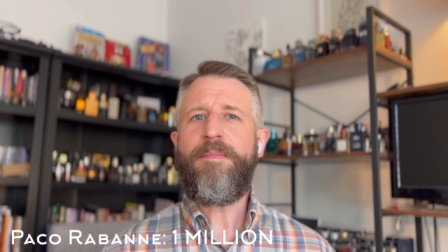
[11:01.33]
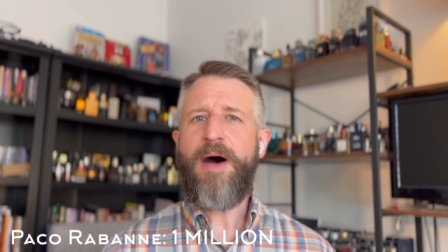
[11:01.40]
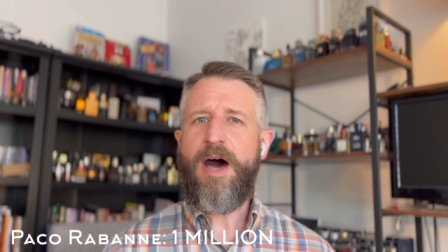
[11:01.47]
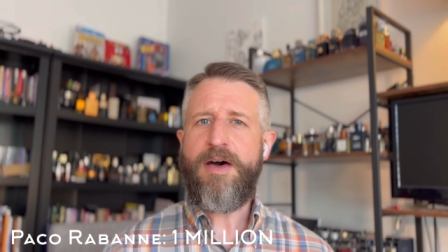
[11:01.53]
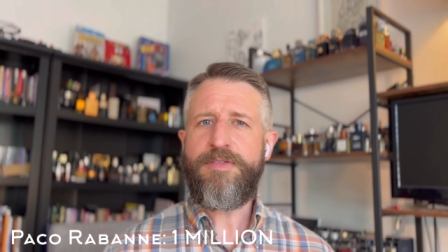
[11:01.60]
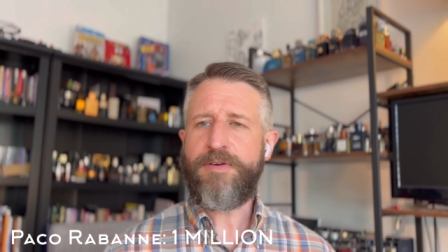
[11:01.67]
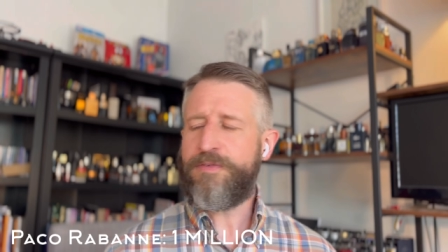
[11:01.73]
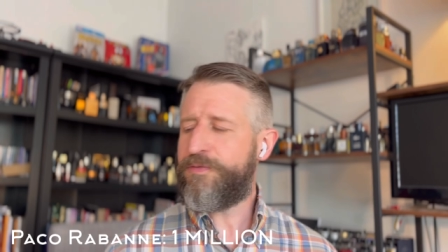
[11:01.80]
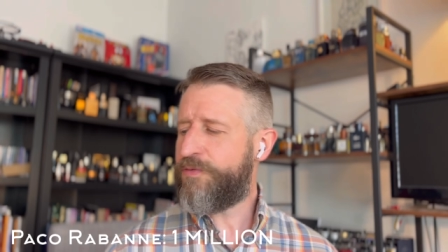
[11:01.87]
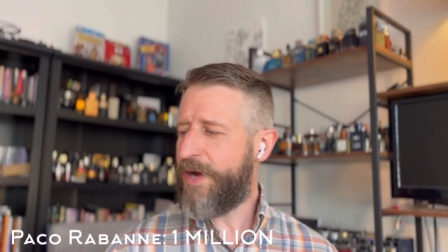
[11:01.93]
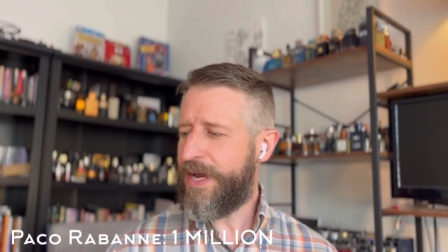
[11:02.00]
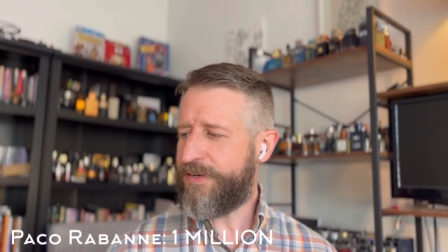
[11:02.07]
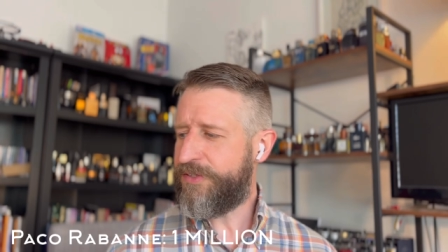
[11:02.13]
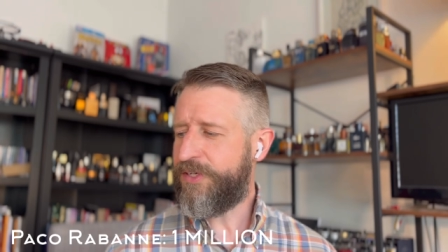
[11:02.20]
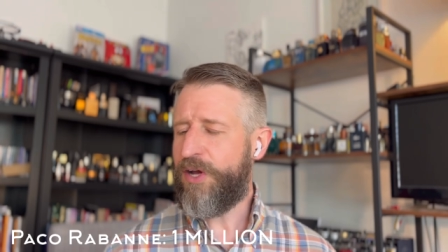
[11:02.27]
other
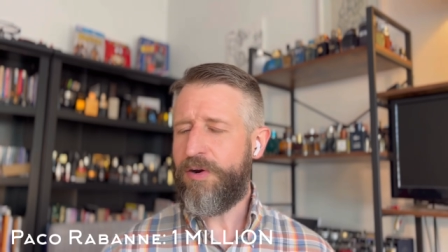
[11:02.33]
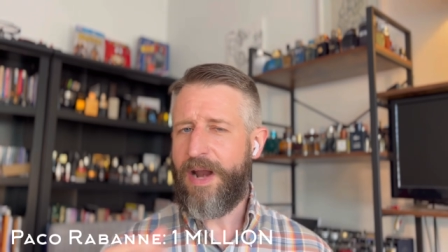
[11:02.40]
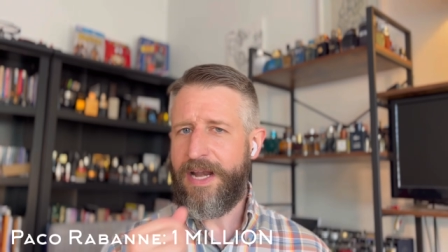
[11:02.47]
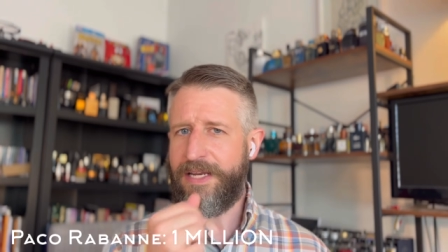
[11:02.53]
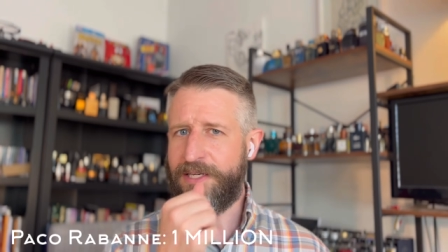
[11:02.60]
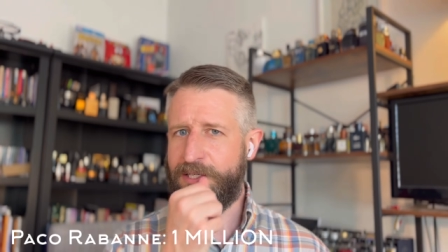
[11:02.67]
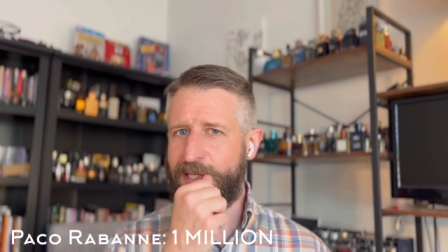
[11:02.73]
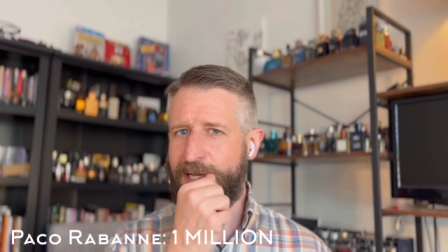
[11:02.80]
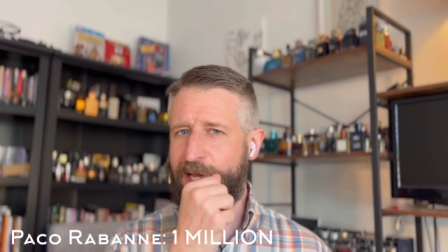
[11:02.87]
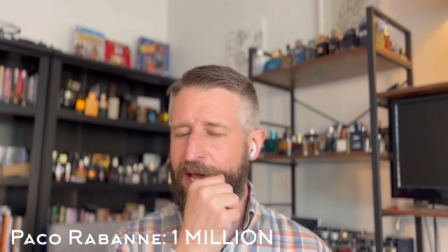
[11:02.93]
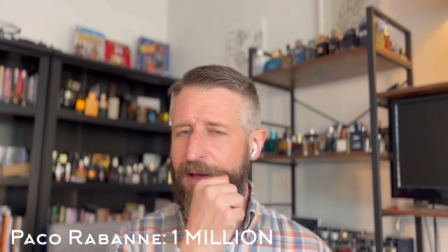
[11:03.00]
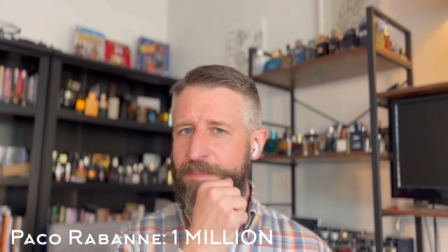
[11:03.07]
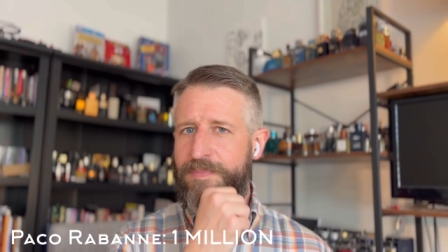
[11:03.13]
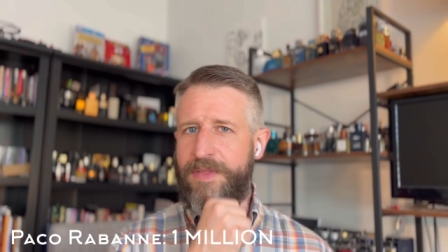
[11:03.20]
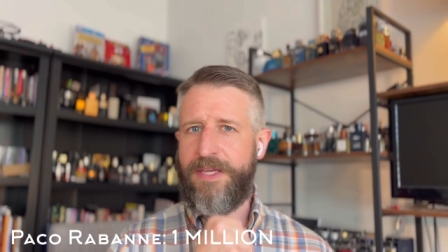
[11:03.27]
fresh note. I didn't look
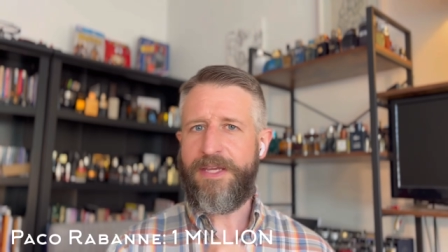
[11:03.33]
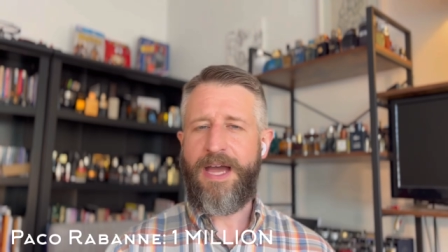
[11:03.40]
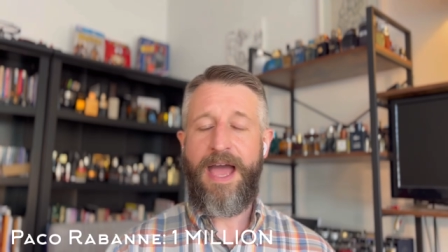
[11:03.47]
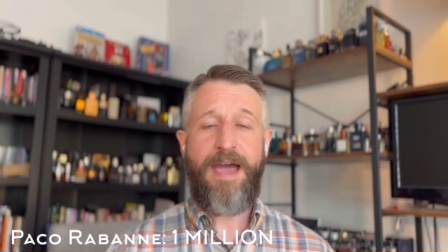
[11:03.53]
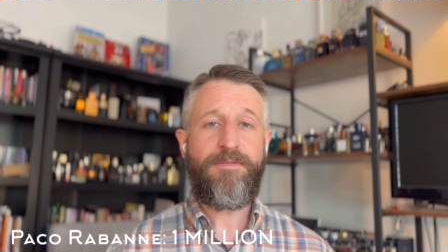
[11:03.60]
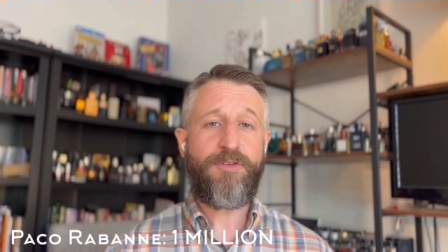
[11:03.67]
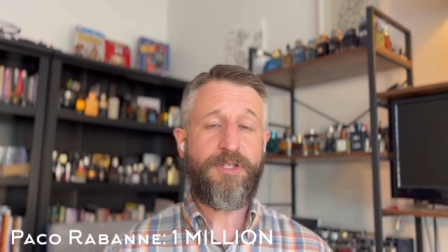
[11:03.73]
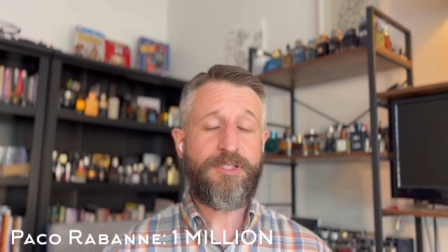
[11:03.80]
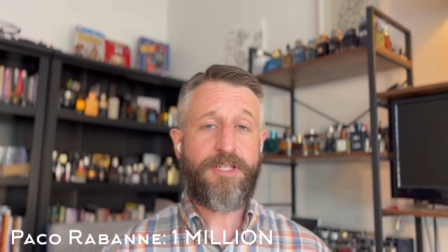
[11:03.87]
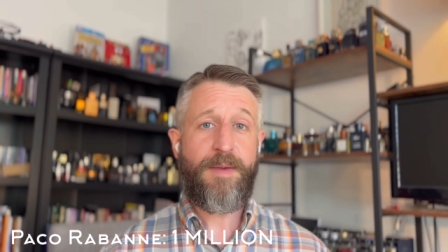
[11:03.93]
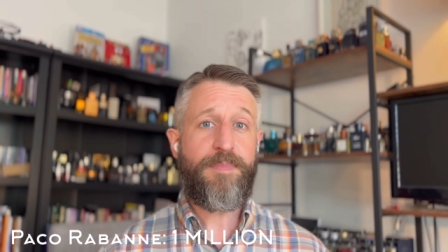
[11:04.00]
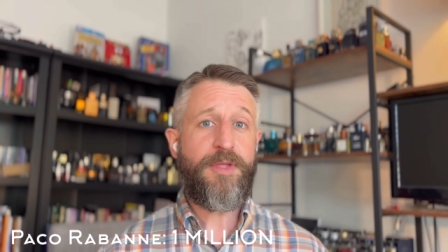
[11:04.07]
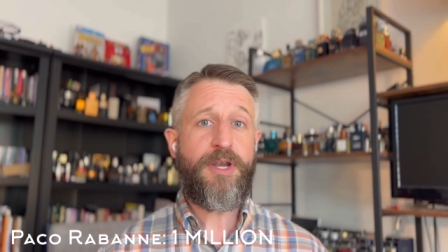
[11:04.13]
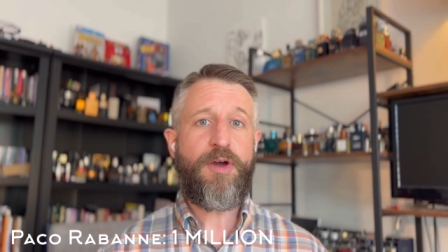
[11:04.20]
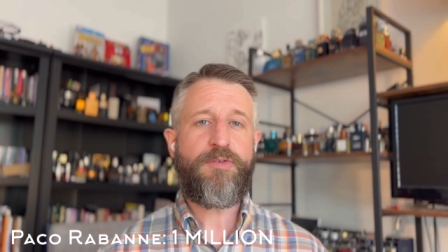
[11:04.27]
up the, I haven't looked
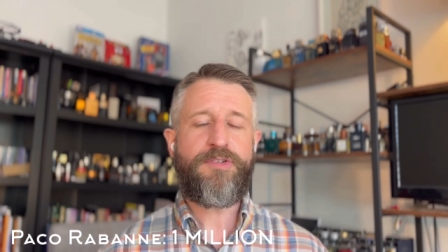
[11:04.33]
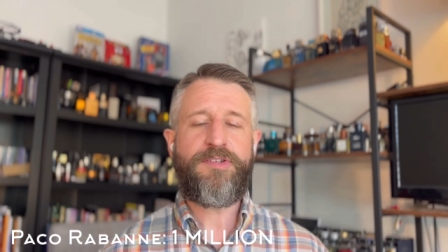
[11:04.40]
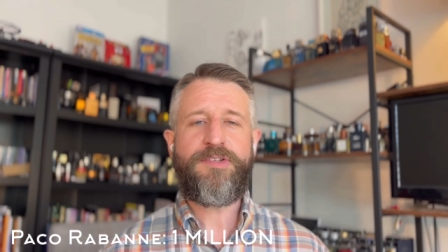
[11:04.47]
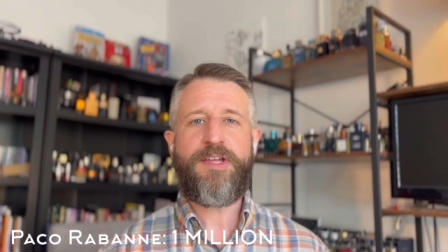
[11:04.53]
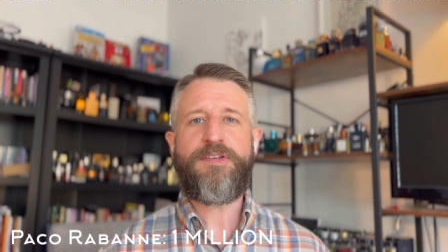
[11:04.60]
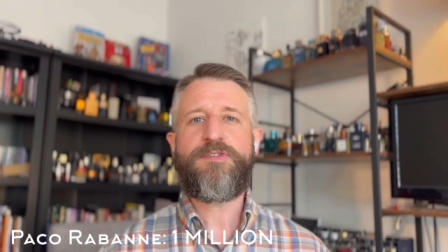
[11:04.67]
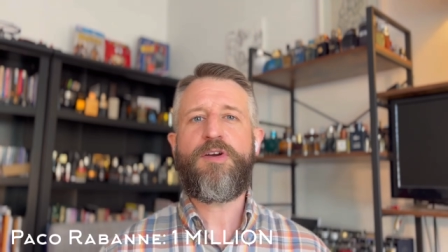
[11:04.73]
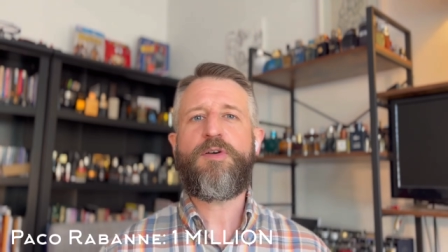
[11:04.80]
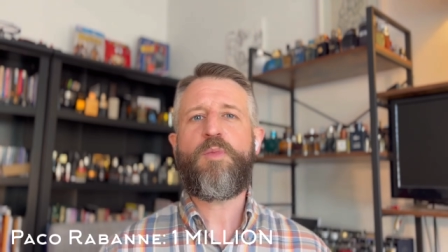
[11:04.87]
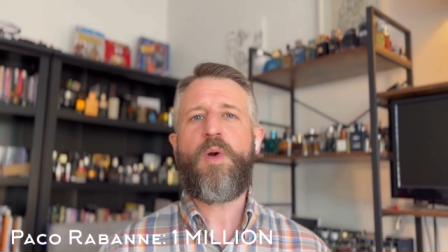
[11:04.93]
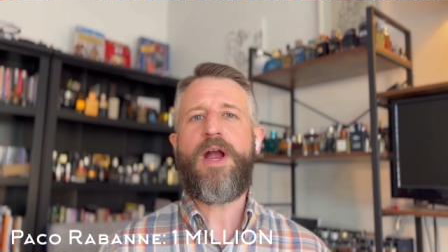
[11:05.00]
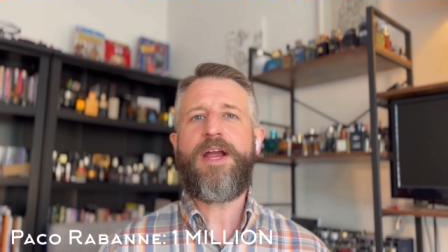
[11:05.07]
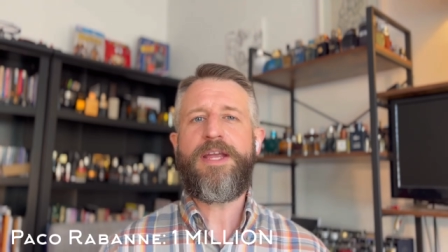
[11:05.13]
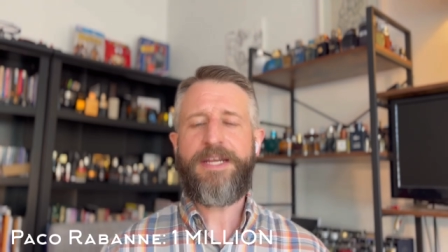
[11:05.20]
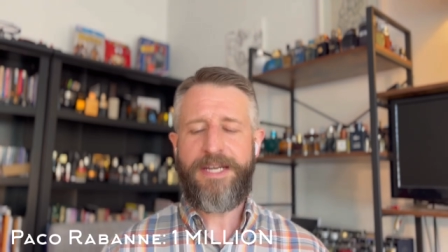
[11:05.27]
up the note since I started
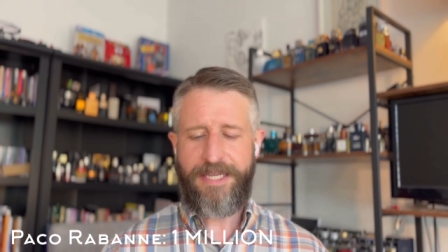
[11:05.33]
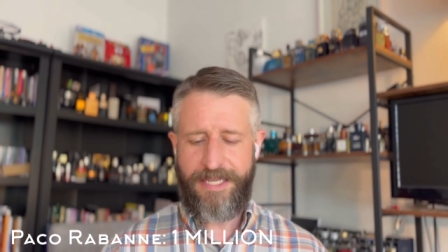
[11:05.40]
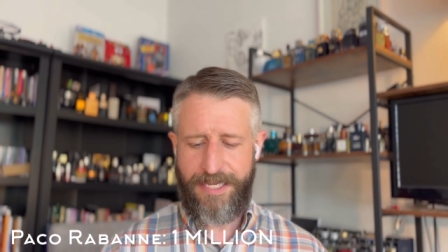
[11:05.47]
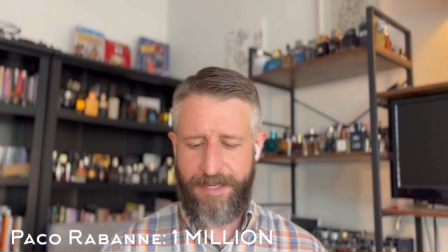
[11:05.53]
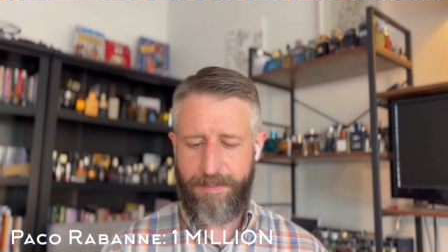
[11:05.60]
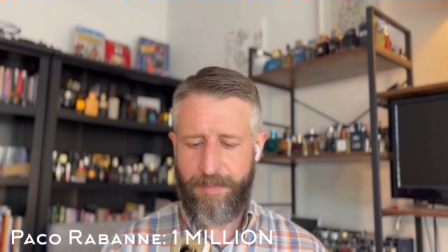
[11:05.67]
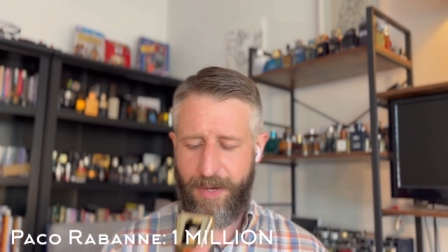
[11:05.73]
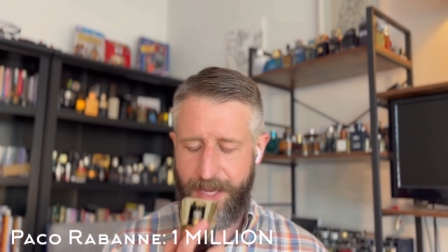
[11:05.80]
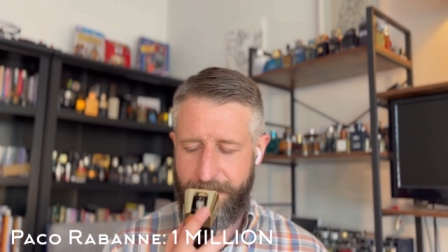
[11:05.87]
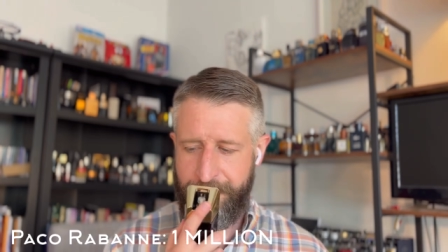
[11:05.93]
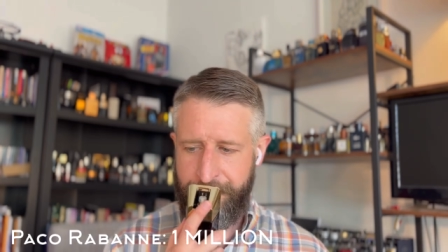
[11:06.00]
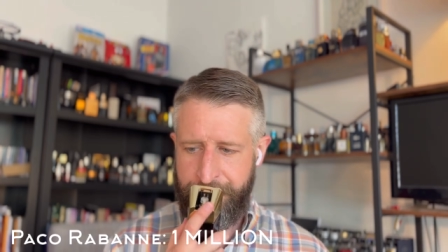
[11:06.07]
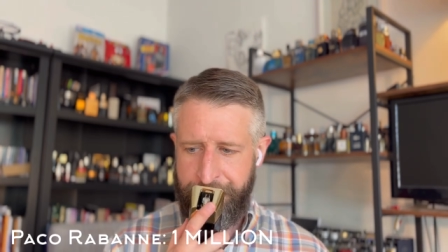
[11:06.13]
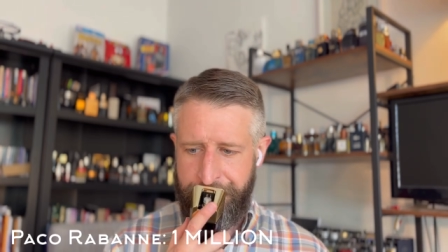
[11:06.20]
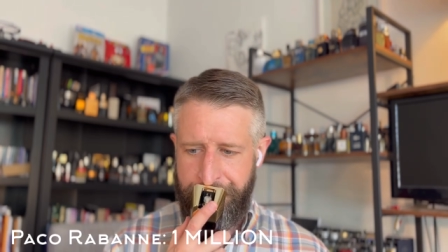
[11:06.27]
wearing it again, but